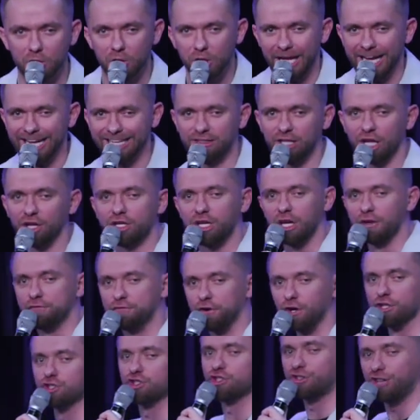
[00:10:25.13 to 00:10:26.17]
until He
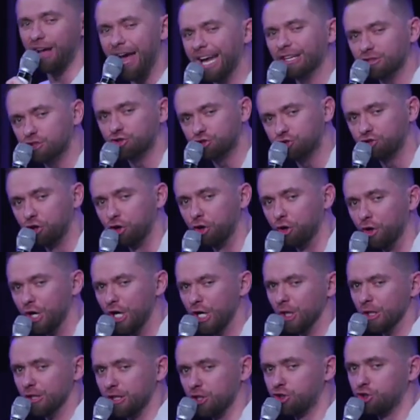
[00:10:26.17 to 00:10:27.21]
first tests you
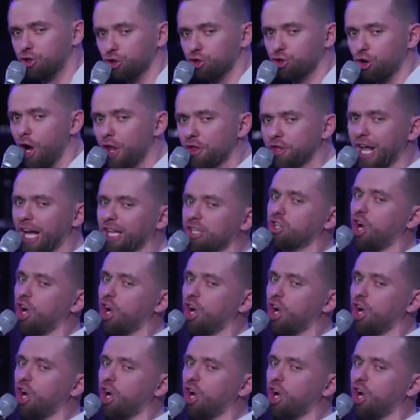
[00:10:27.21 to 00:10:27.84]
that you don't get